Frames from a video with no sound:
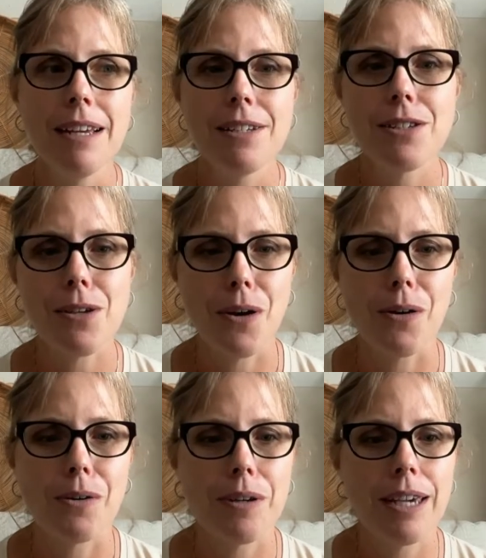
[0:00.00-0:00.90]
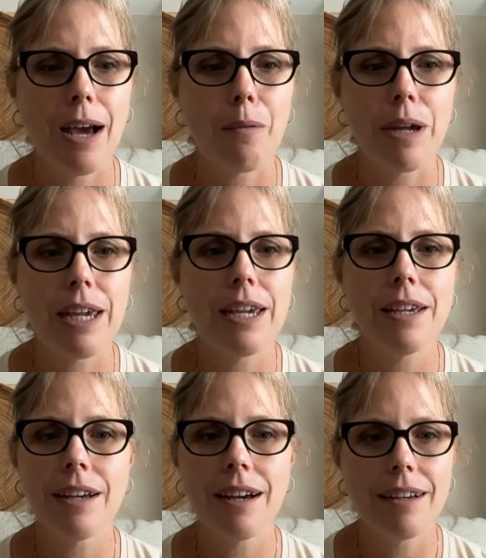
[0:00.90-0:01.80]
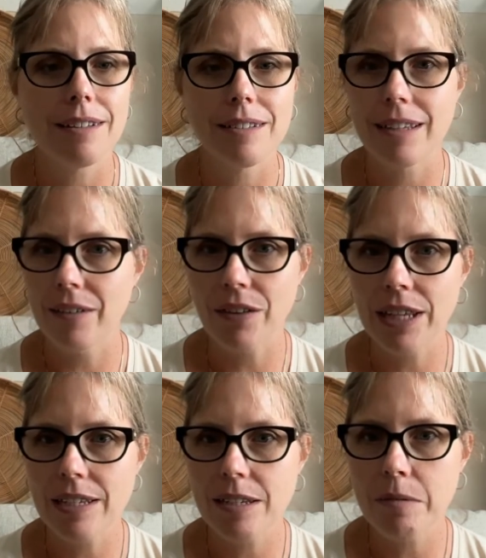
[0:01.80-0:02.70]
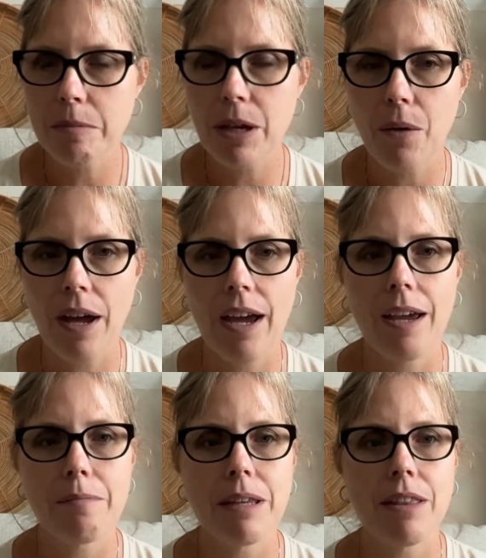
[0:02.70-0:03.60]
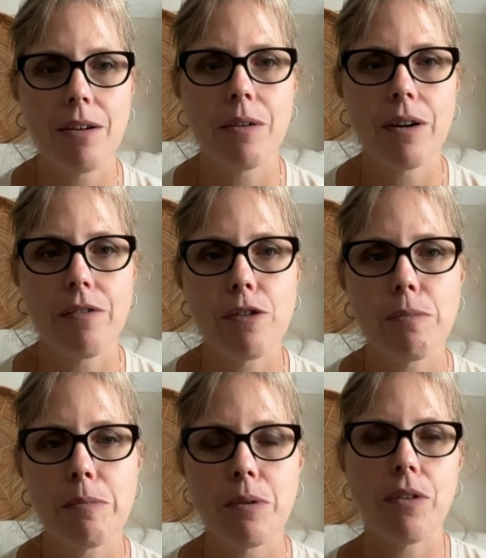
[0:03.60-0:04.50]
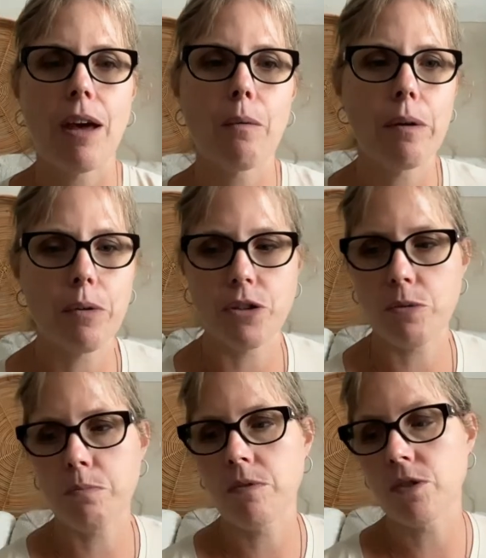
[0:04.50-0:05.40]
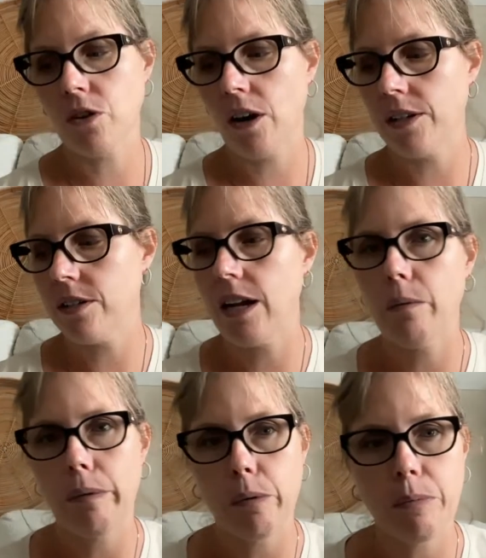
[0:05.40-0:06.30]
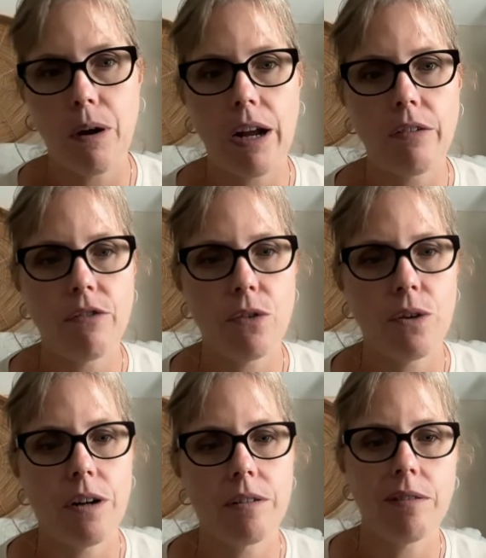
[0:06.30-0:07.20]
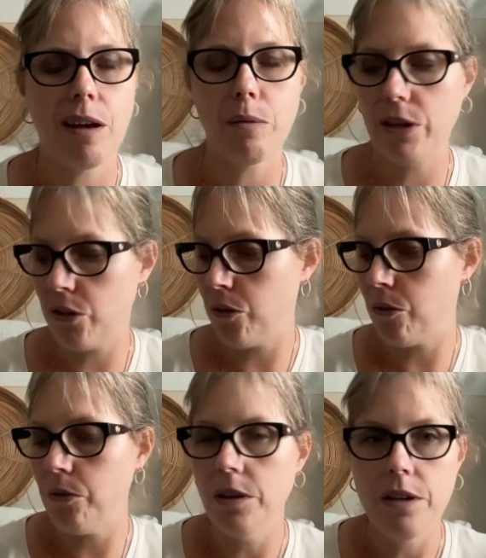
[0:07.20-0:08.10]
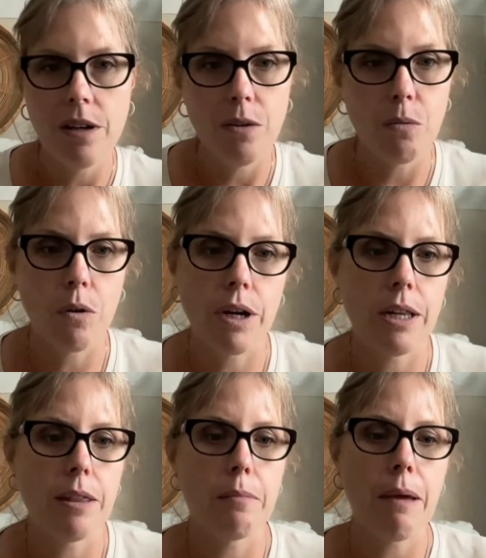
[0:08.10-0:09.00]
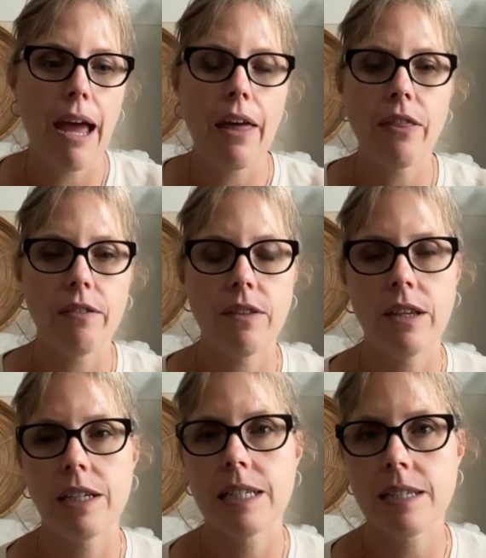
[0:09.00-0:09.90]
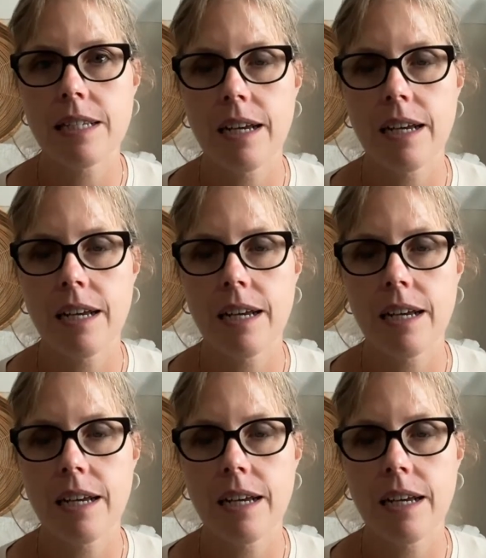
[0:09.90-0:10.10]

So yeah, everything seemed to be okay, but there were a few people that we were just, Sir Grace and I, we were praying for that we knew were in the path of this.